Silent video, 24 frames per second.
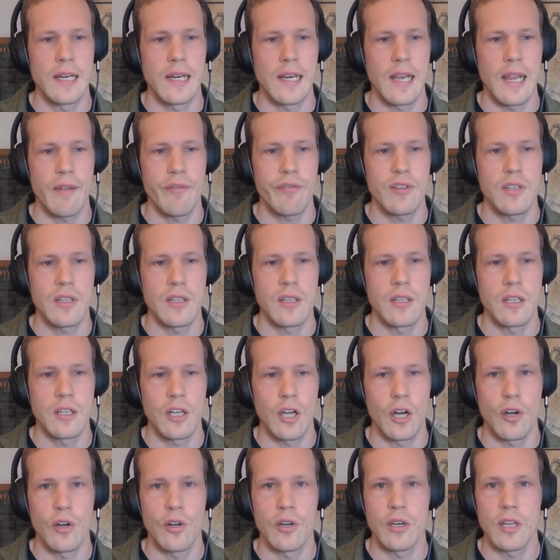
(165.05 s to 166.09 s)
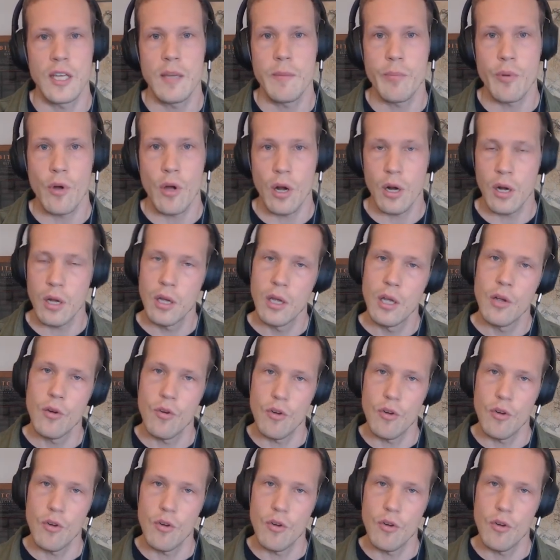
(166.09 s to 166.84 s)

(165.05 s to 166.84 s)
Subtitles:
left in the current epoch.